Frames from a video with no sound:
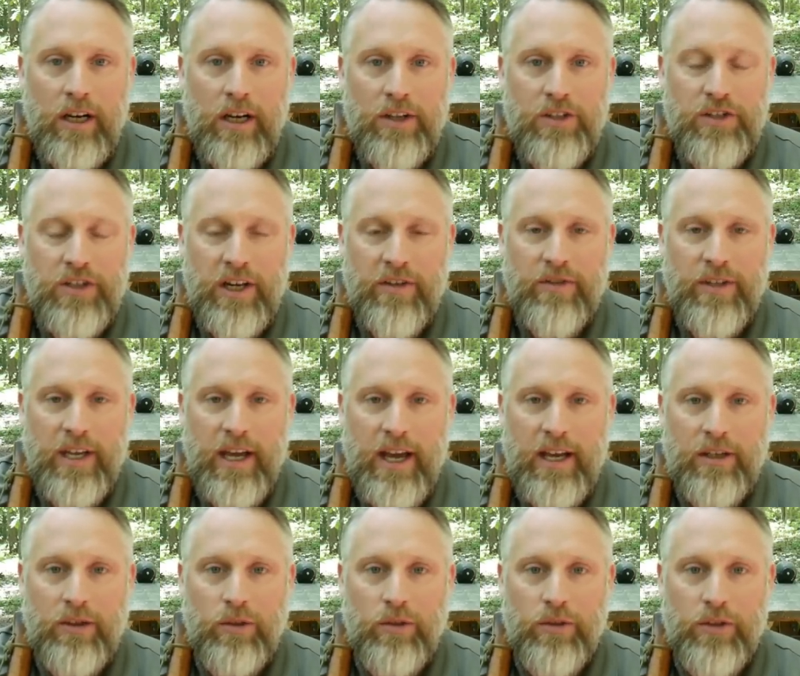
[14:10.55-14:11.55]
safety
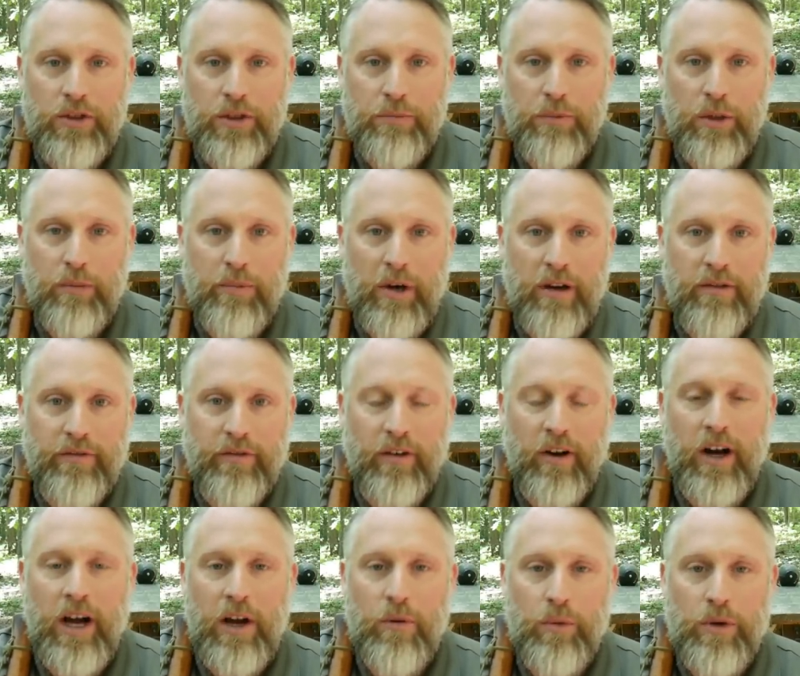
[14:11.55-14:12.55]
angle, the support by
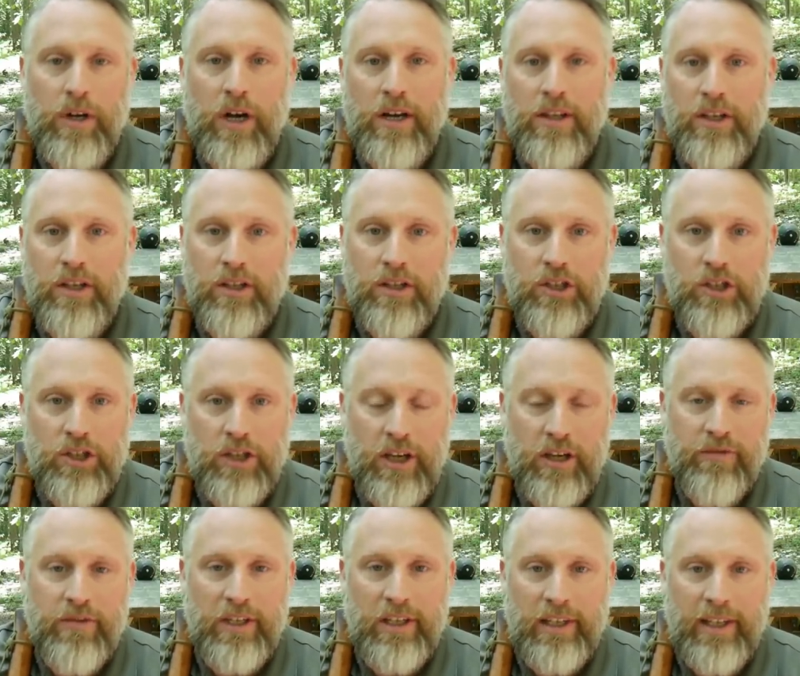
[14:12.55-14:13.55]
fire would either
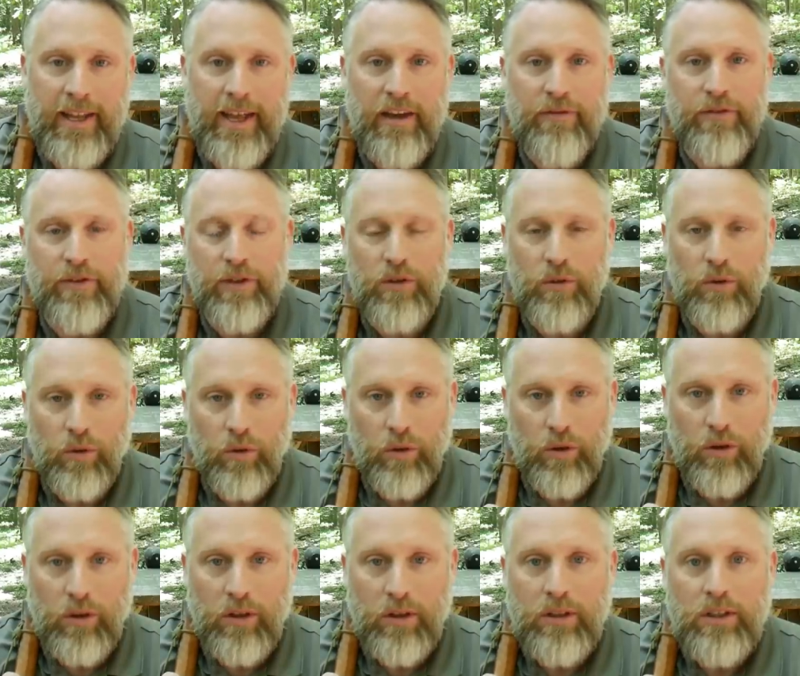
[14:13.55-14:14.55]
shift left
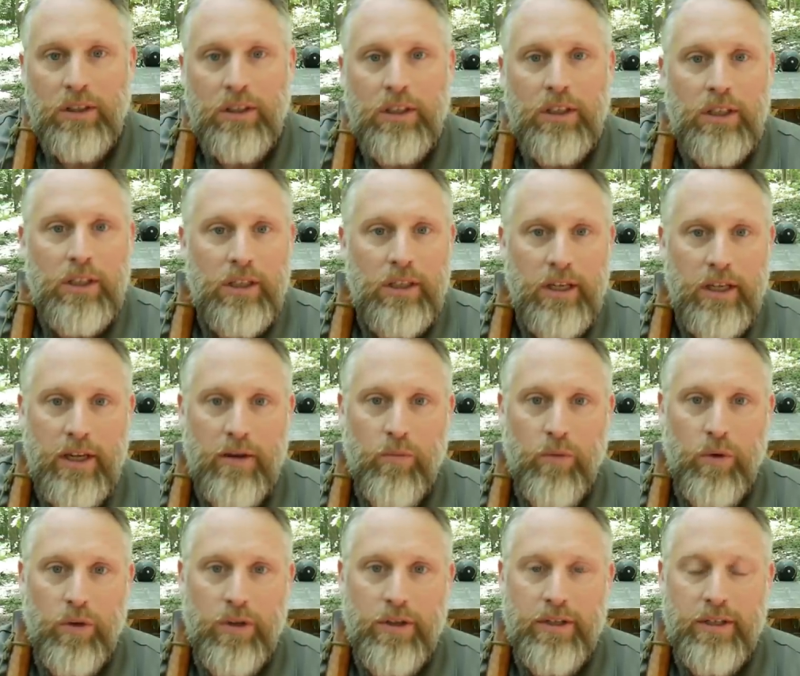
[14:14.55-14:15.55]
or it
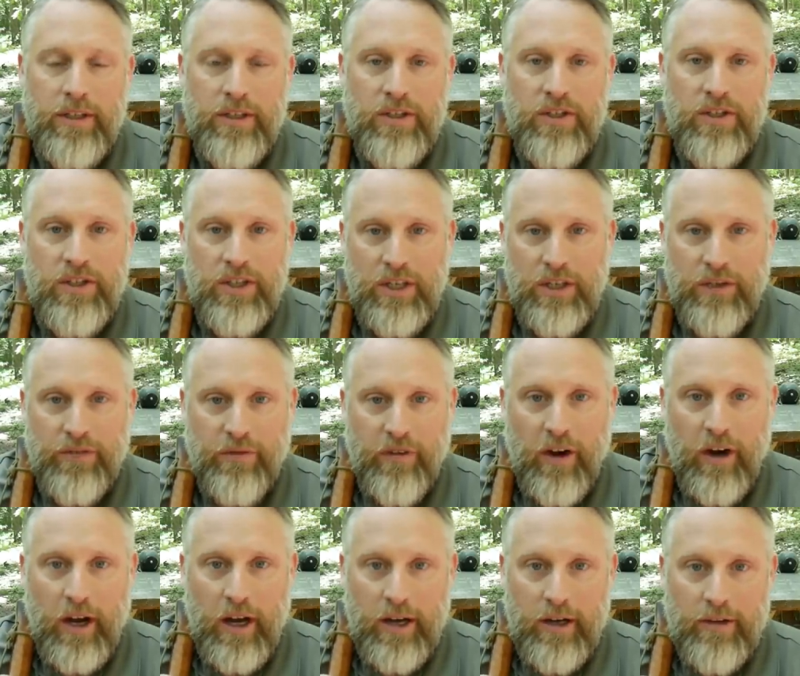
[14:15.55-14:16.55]
would cease
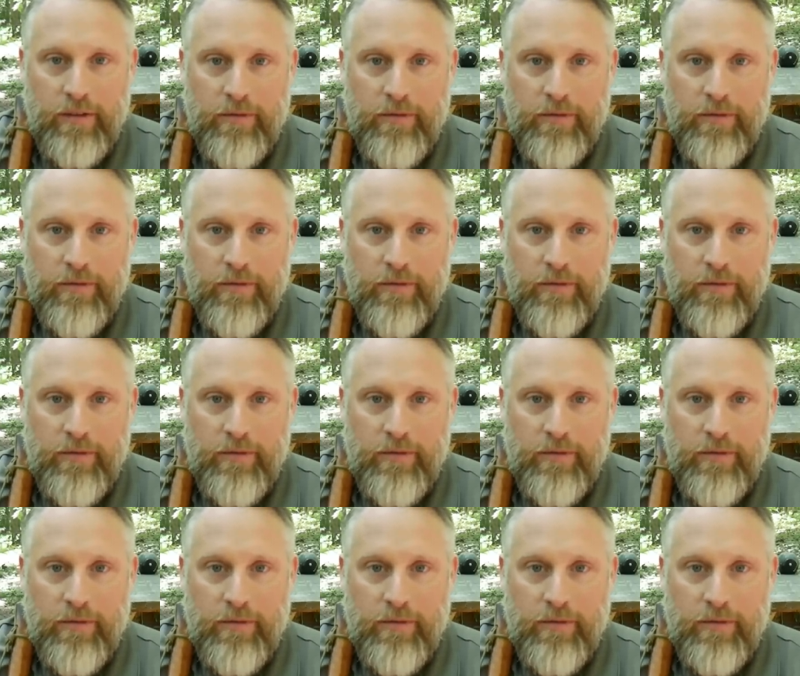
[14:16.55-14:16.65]
fire.